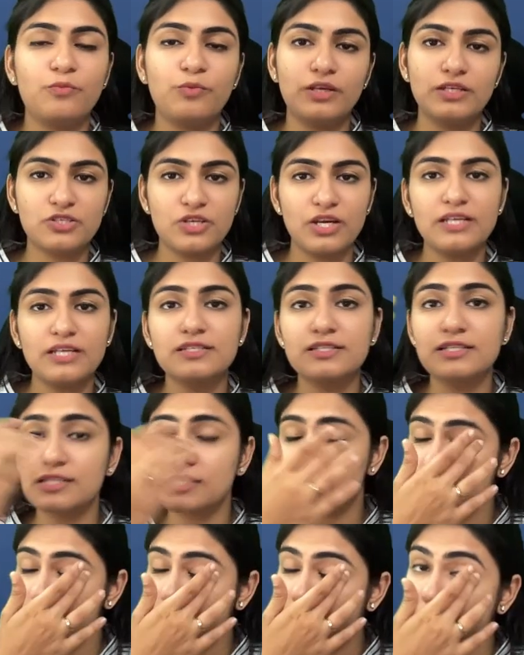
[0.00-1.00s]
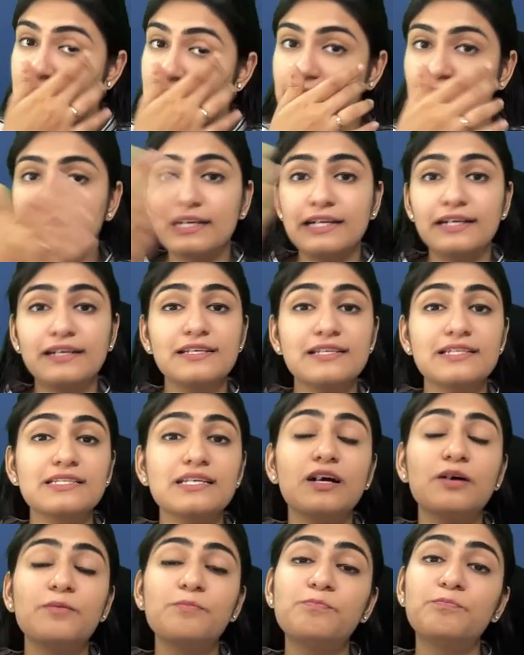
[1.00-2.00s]
We just discussed that it is
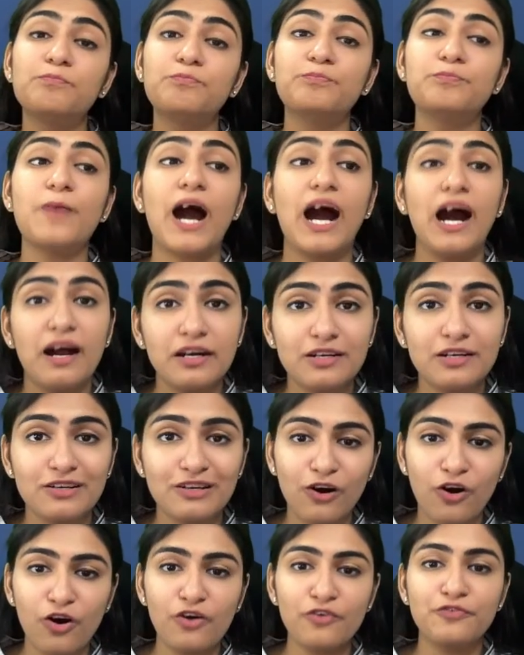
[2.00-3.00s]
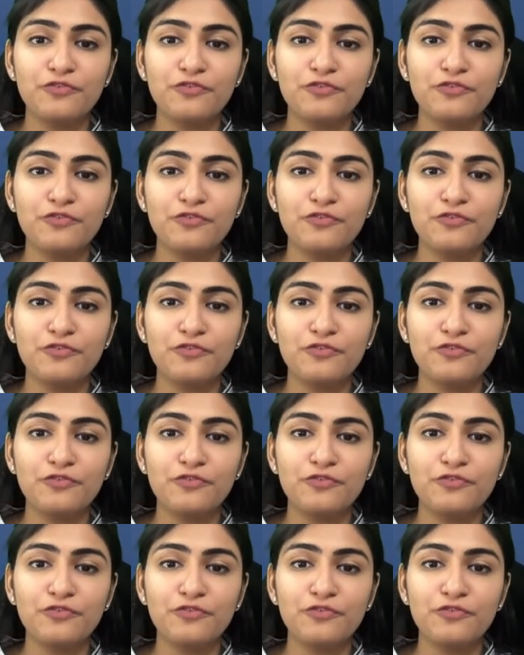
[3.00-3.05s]
a part of